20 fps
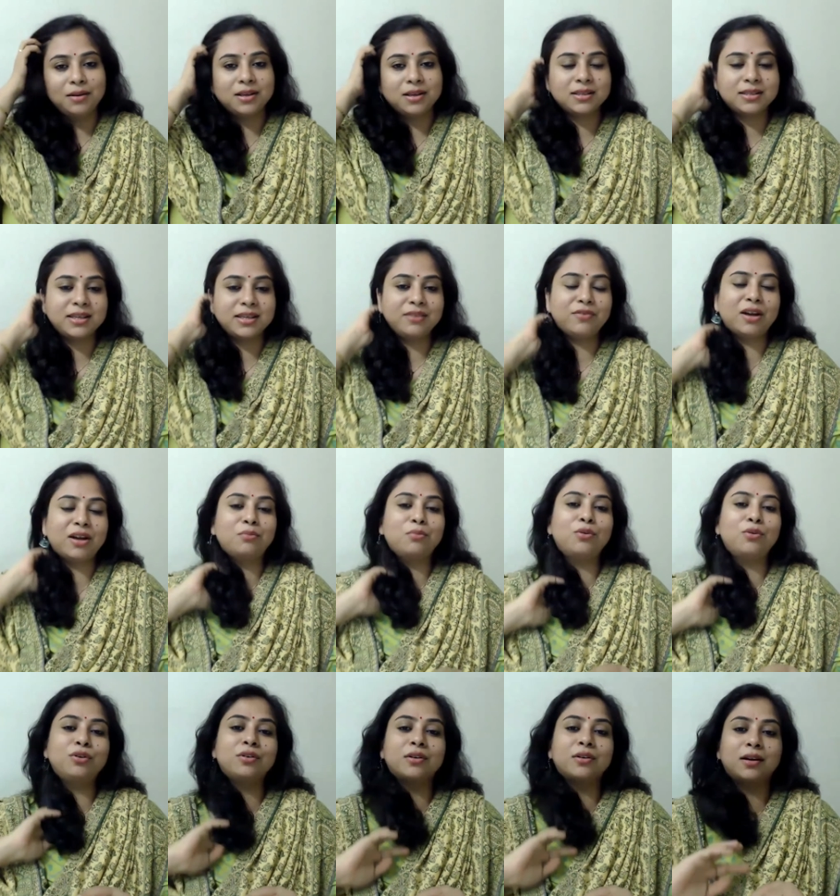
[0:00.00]
See, one
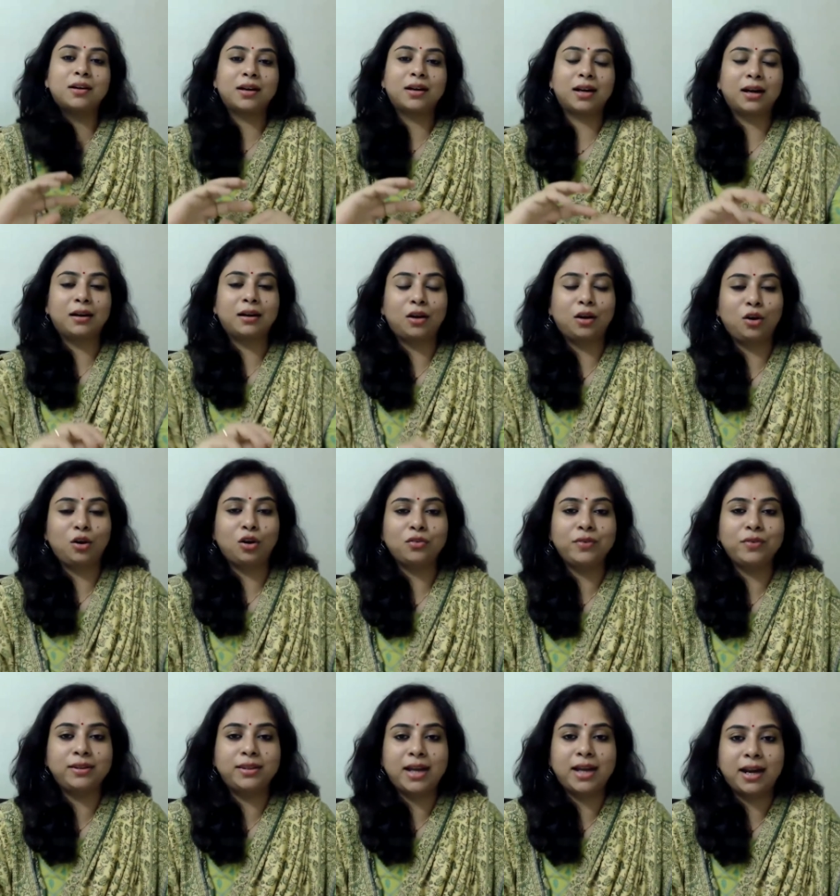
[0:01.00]
more along
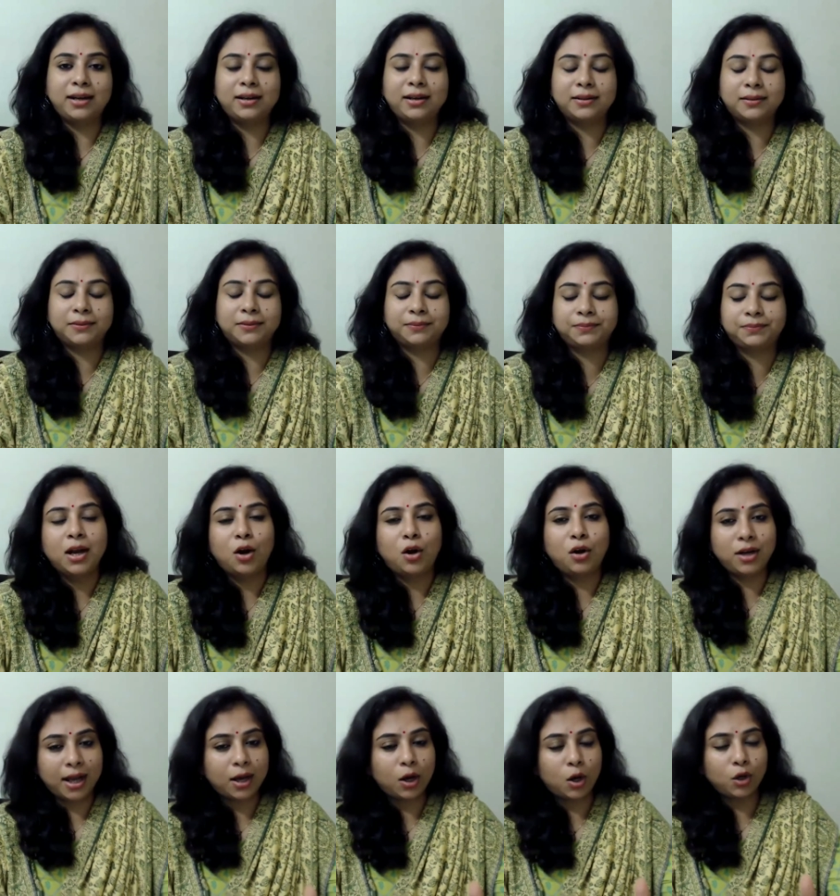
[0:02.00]
with that,
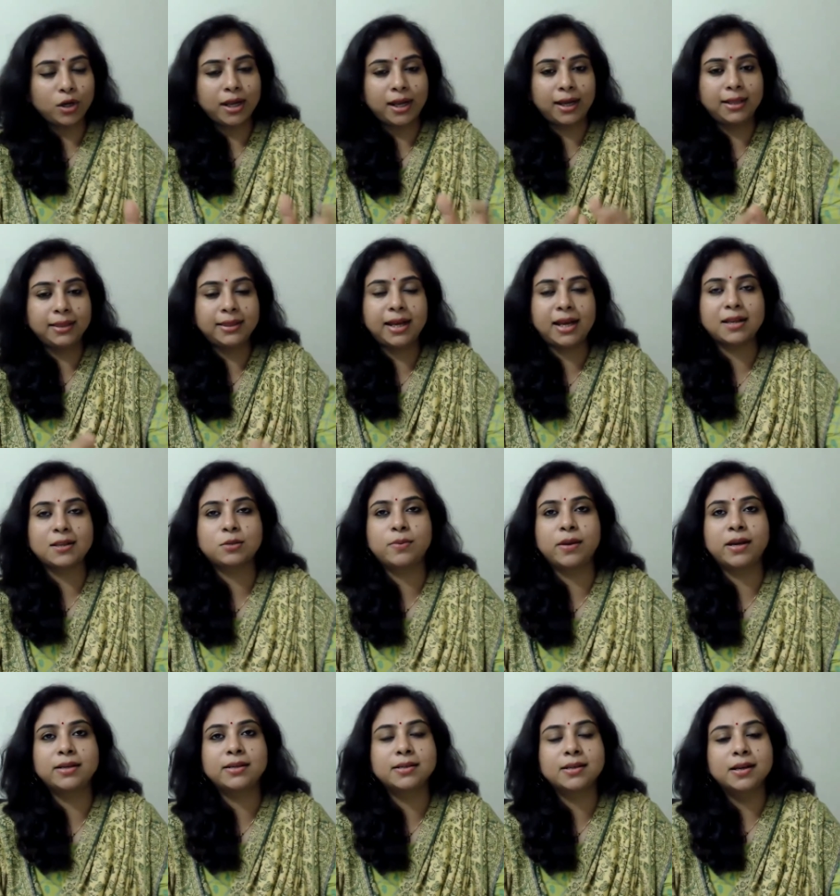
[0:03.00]
on health
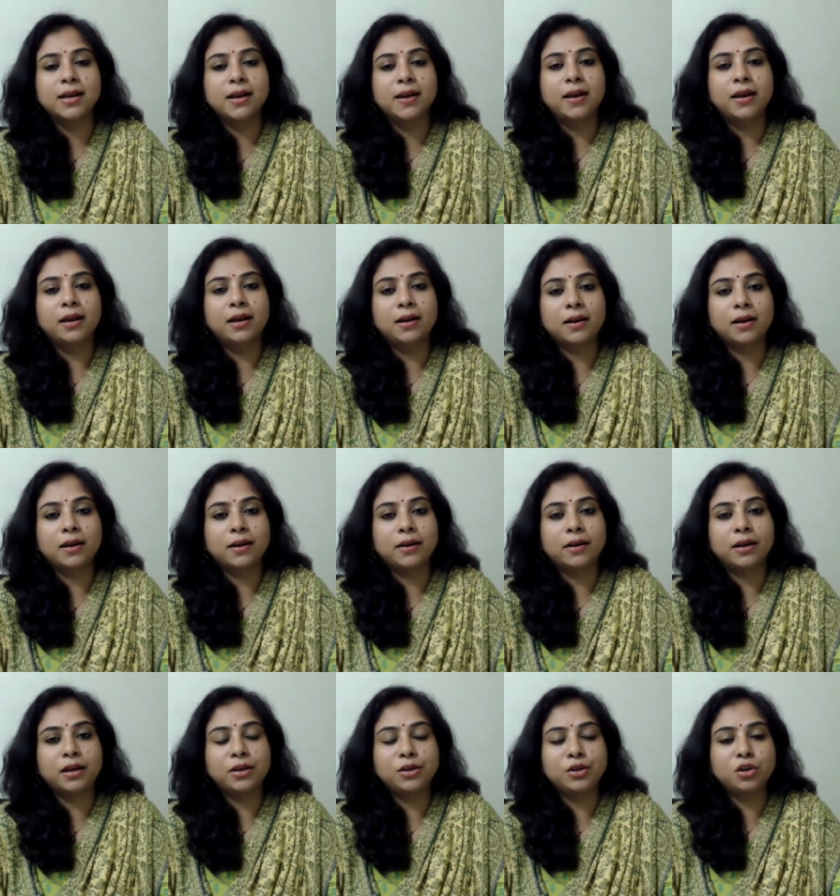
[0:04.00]
aspect,
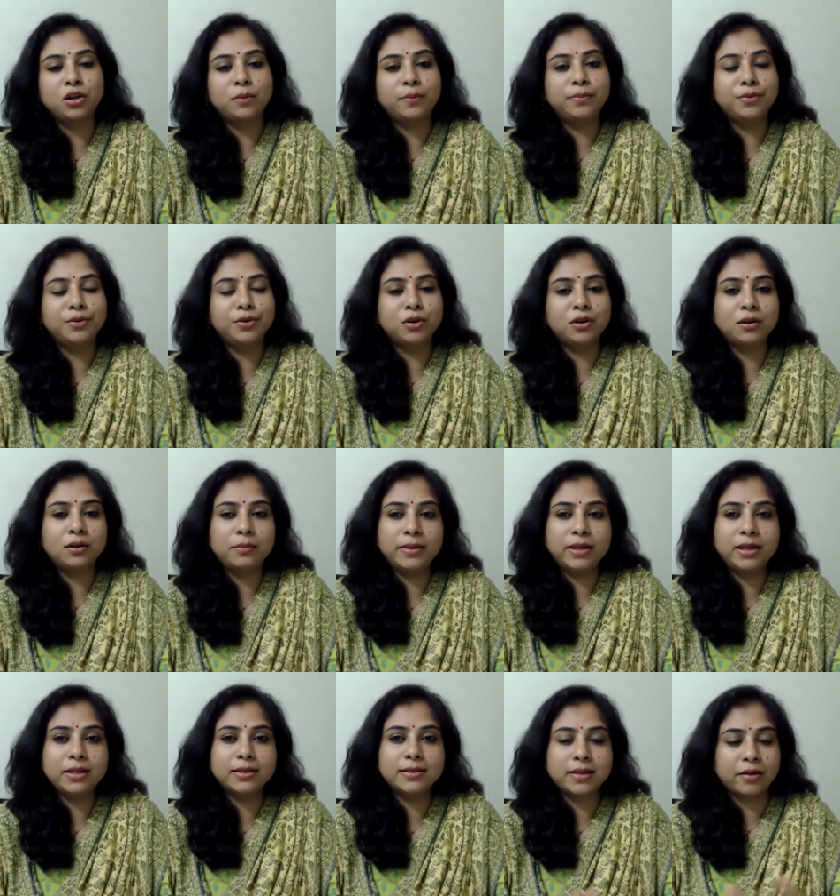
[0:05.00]
you'll
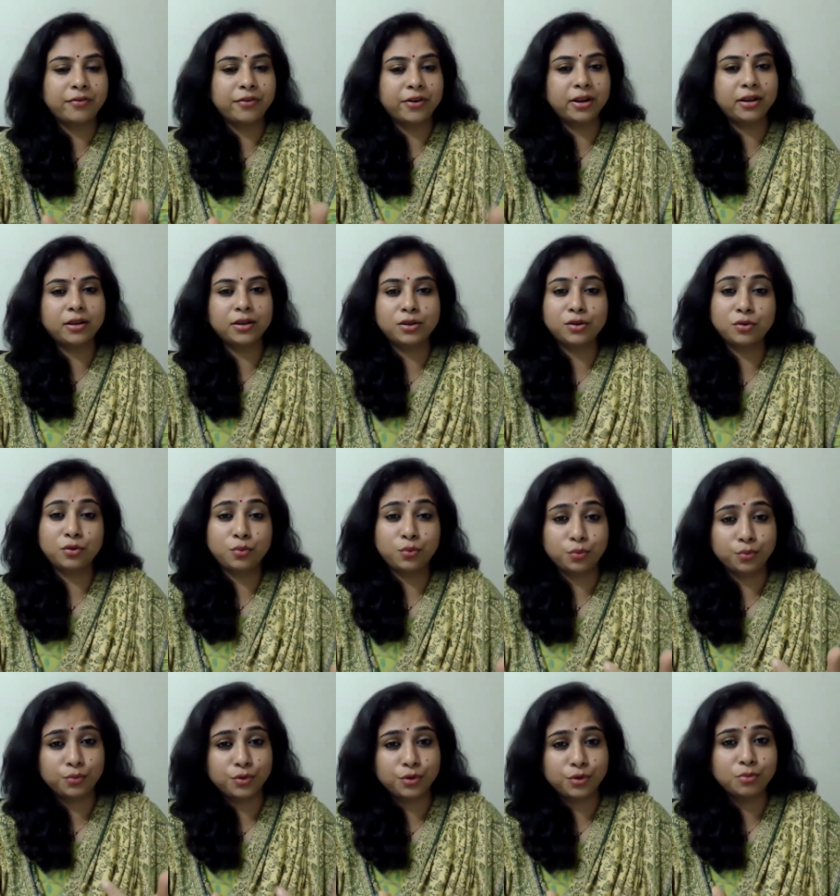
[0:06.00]
be suffering.
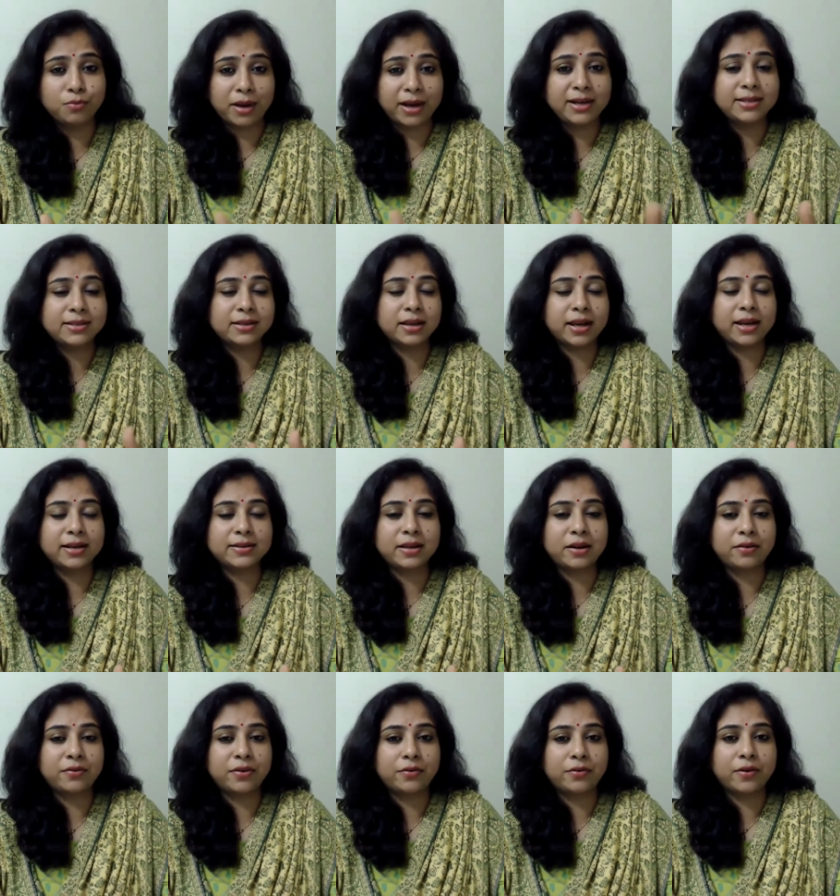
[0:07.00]
You might
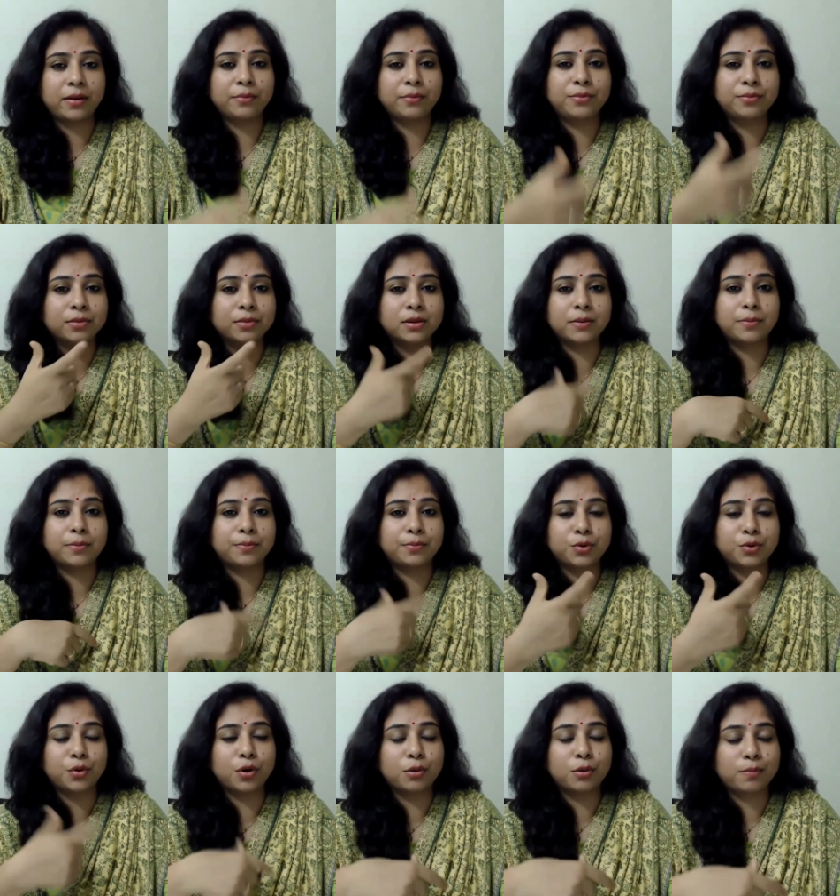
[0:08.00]
suffer from the
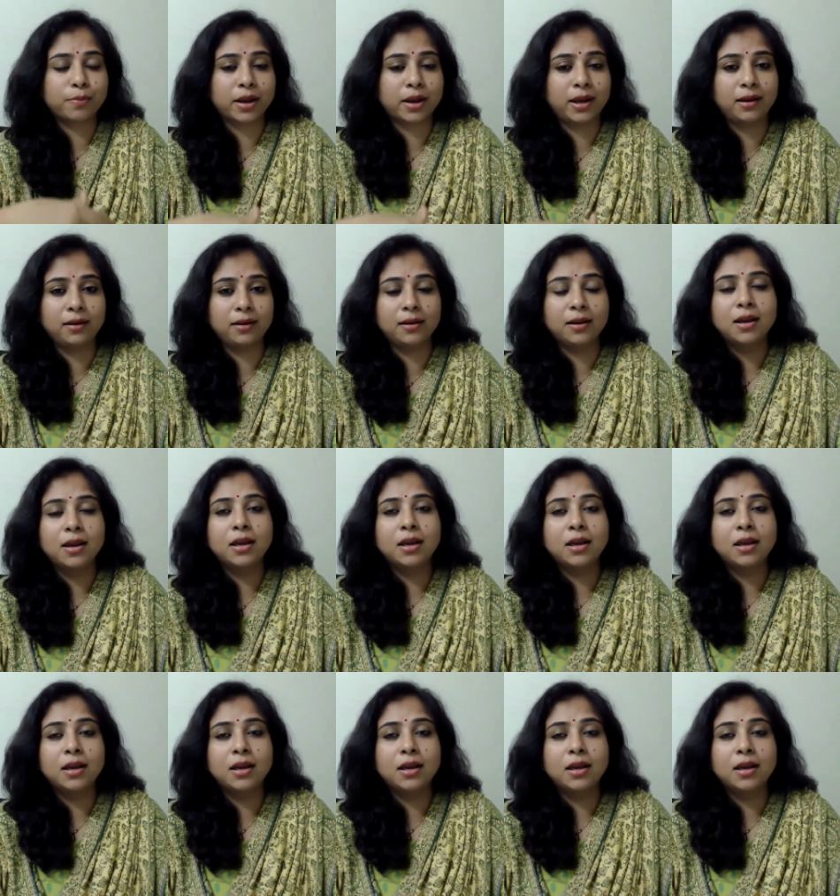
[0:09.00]
throat pain,